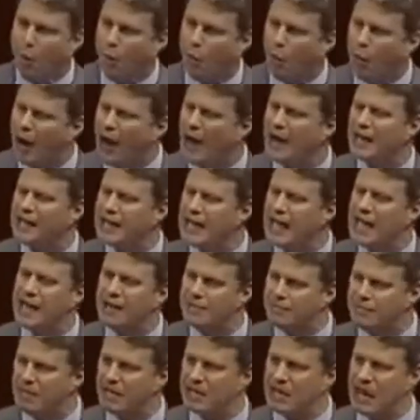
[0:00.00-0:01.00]
why
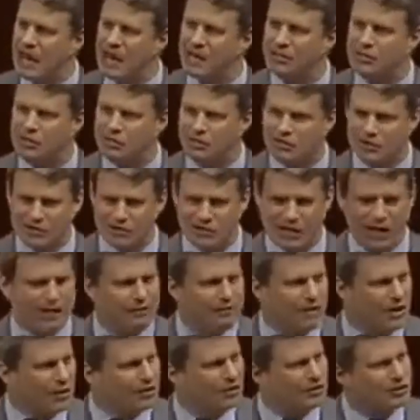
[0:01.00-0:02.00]
can't it be an option to
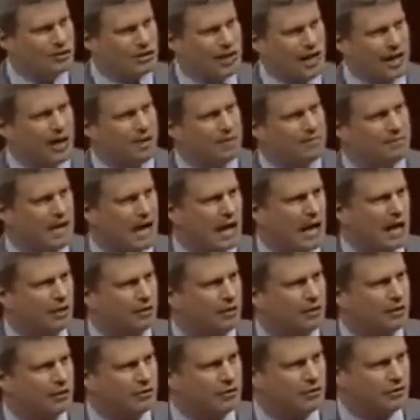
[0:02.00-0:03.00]
save those same
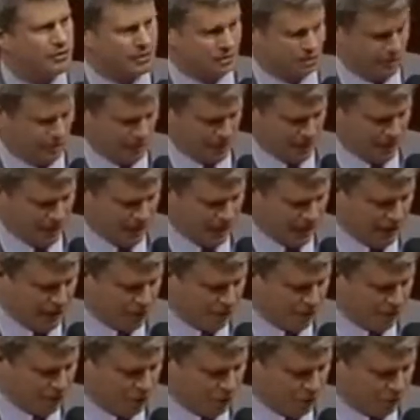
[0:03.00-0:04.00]
dollars
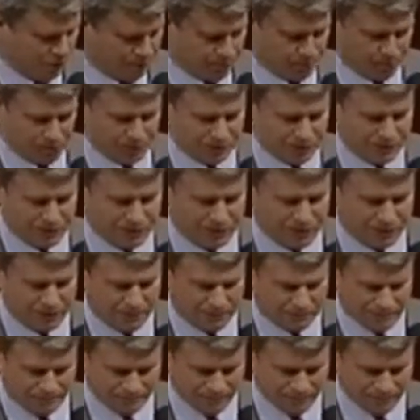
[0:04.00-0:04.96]
in the Bureau of Prisons?